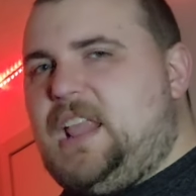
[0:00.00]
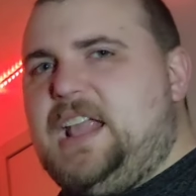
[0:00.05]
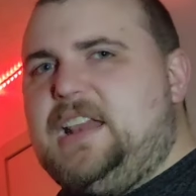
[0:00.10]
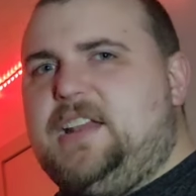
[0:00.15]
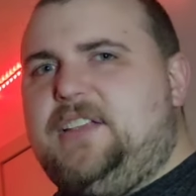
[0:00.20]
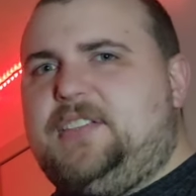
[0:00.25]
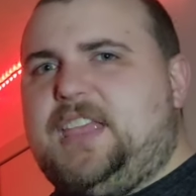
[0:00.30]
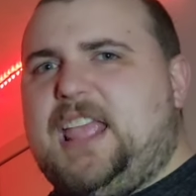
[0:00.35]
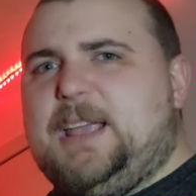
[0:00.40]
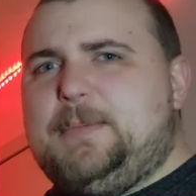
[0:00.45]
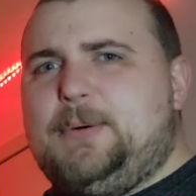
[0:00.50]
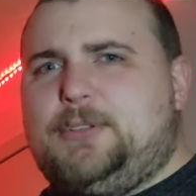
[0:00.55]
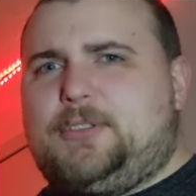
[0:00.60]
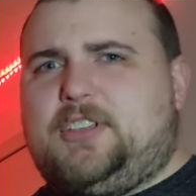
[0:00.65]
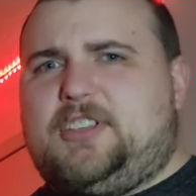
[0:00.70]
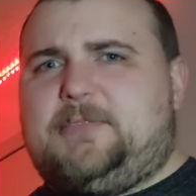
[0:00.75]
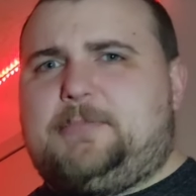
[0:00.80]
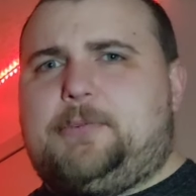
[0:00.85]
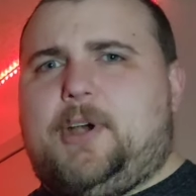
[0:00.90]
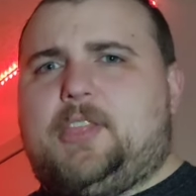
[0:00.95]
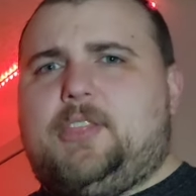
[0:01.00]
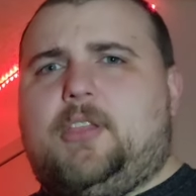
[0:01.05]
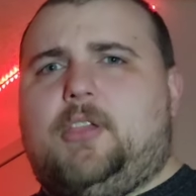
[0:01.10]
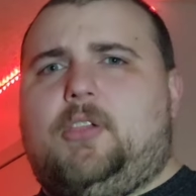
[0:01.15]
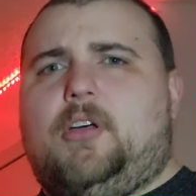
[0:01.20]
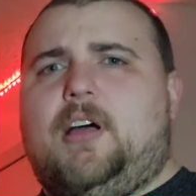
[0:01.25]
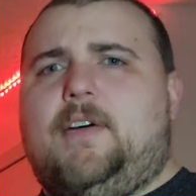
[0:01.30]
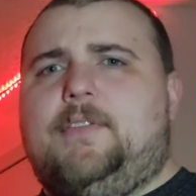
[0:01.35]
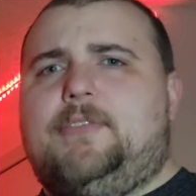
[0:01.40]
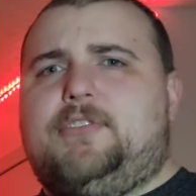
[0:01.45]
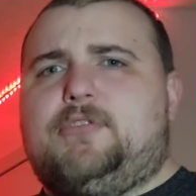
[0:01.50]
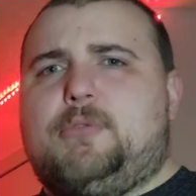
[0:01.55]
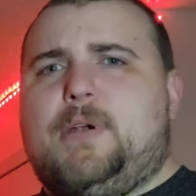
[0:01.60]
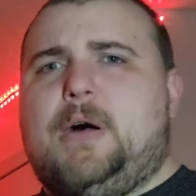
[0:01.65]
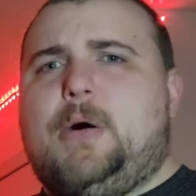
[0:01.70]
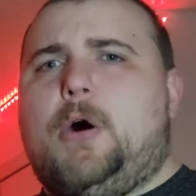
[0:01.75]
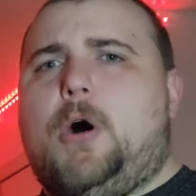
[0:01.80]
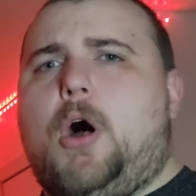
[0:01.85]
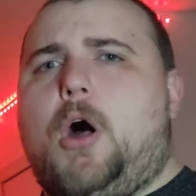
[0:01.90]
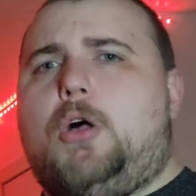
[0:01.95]
and is able to spread the love
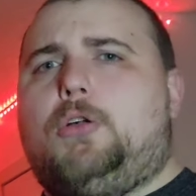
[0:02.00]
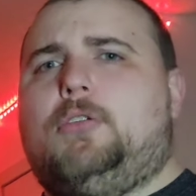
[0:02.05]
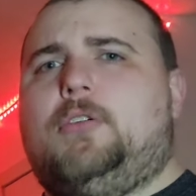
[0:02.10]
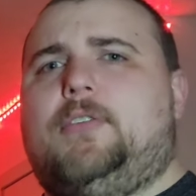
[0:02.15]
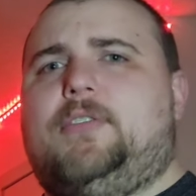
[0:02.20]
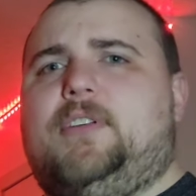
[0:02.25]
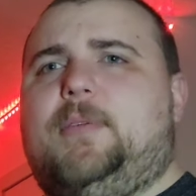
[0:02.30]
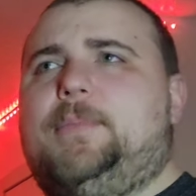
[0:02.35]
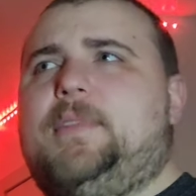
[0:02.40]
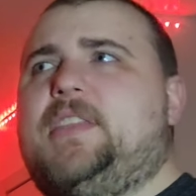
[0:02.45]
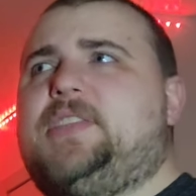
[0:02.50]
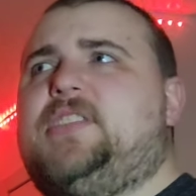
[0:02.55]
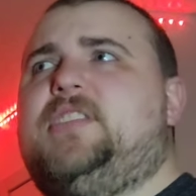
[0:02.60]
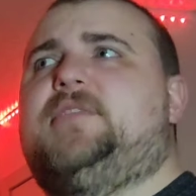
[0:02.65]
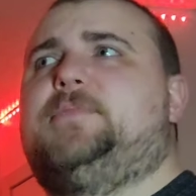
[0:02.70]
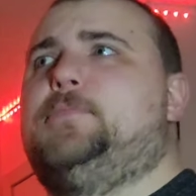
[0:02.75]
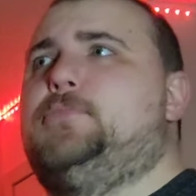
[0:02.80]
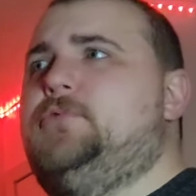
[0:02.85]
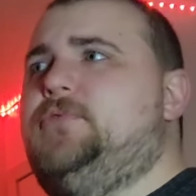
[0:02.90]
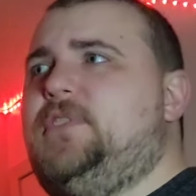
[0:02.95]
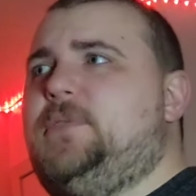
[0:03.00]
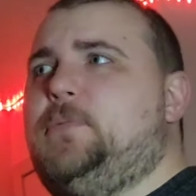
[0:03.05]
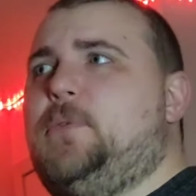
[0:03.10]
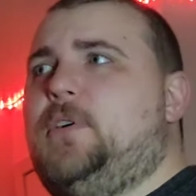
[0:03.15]
throughout all of them that this movie